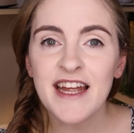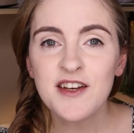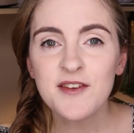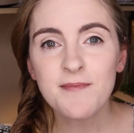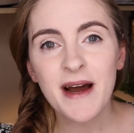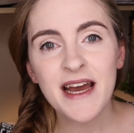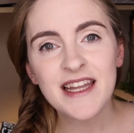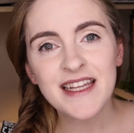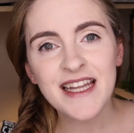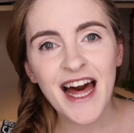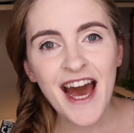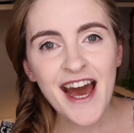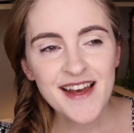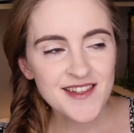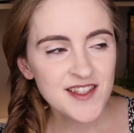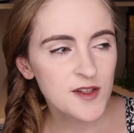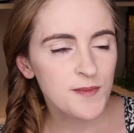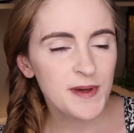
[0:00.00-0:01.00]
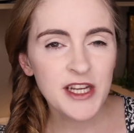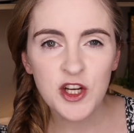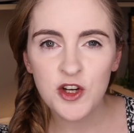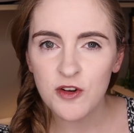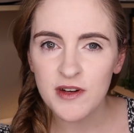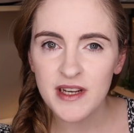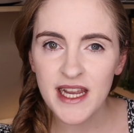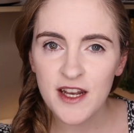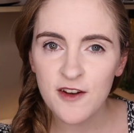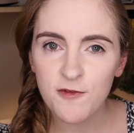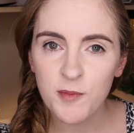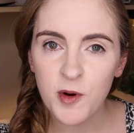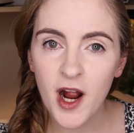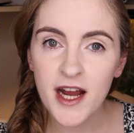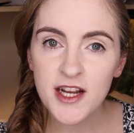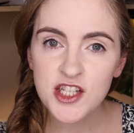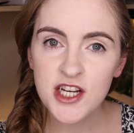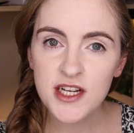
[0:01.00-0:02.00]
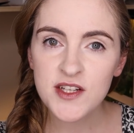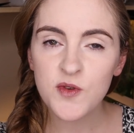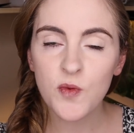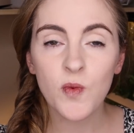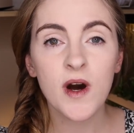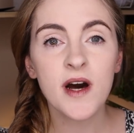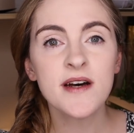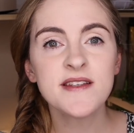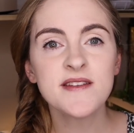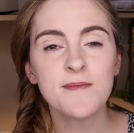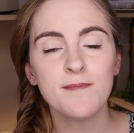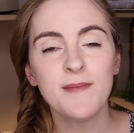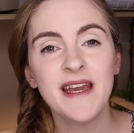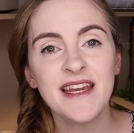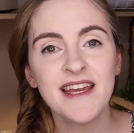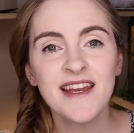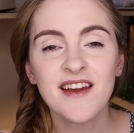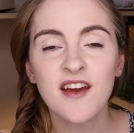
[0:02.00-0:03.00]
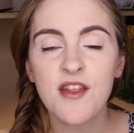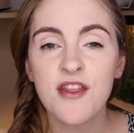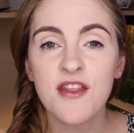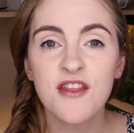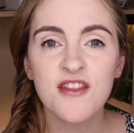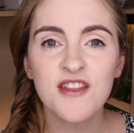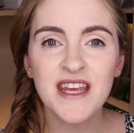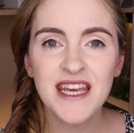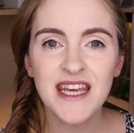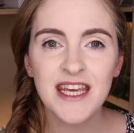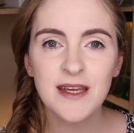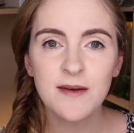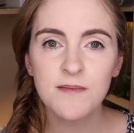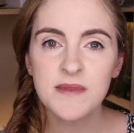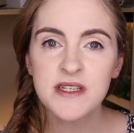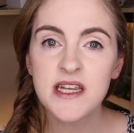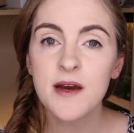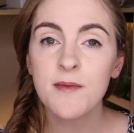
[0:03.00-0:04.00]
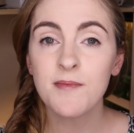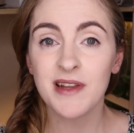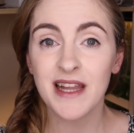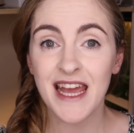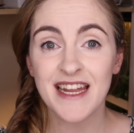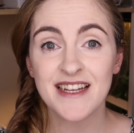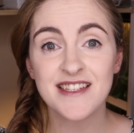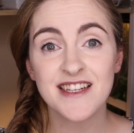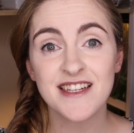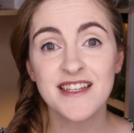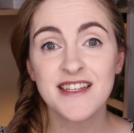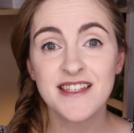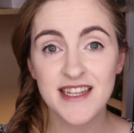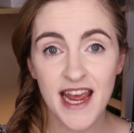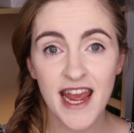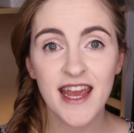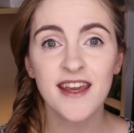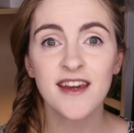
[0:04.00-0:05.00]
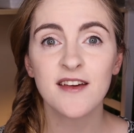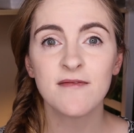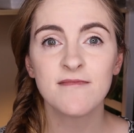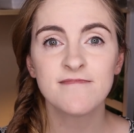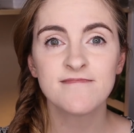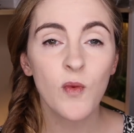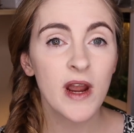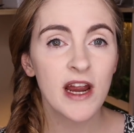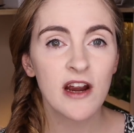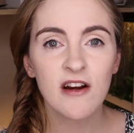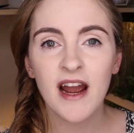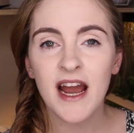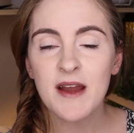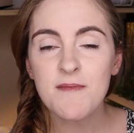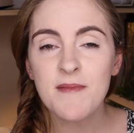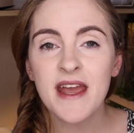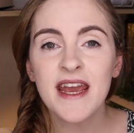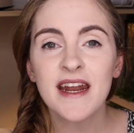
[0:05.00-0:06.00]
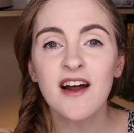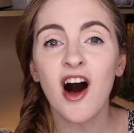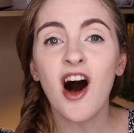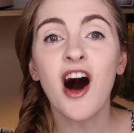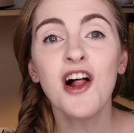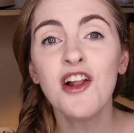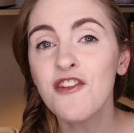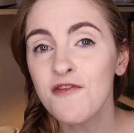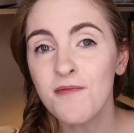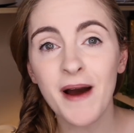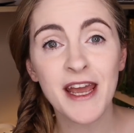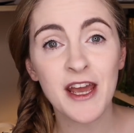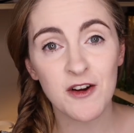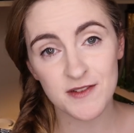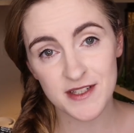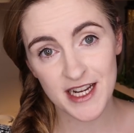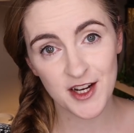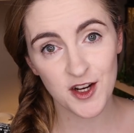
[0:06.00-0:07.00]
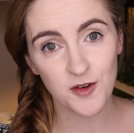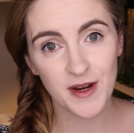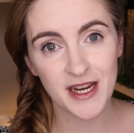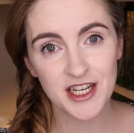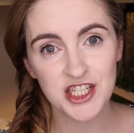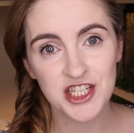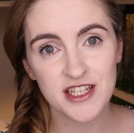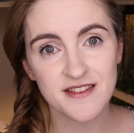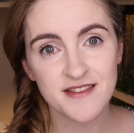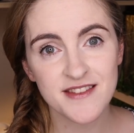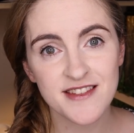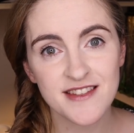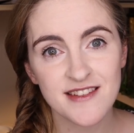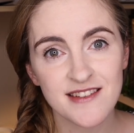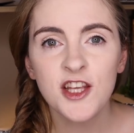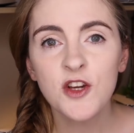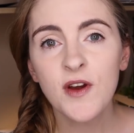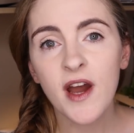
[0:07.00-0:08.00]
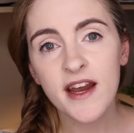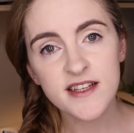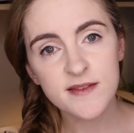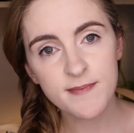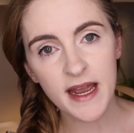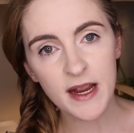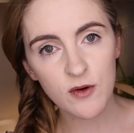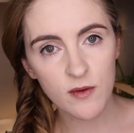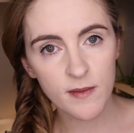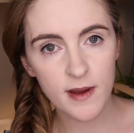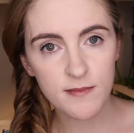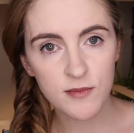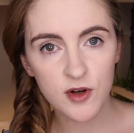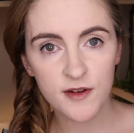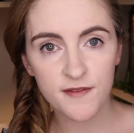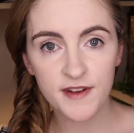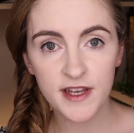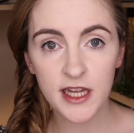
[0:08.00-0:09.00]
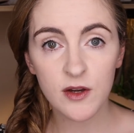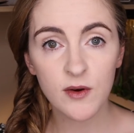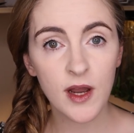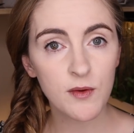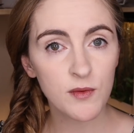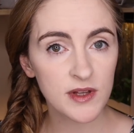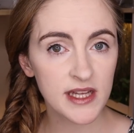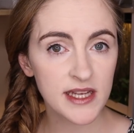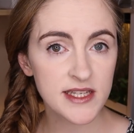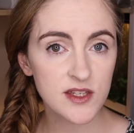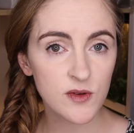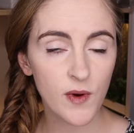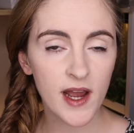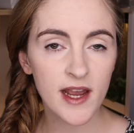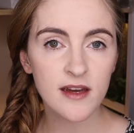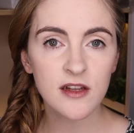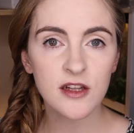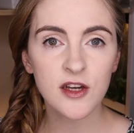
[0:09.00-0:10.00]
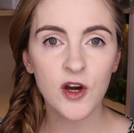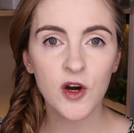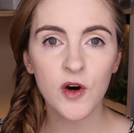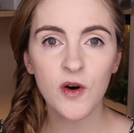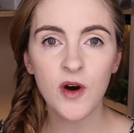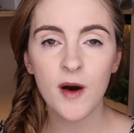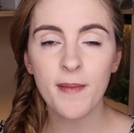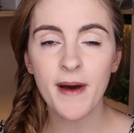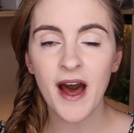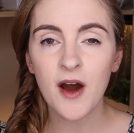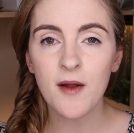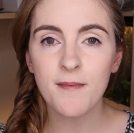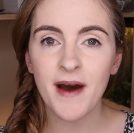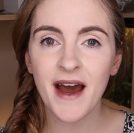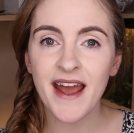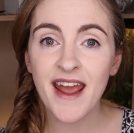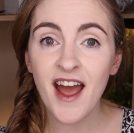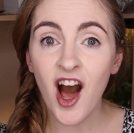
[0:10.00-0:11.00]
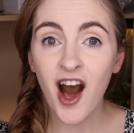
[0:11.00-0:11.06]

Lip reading: And my last big creative project was making a themed planted tank, where I made all of my own decorations. You guys might remember a video I released a while ago about my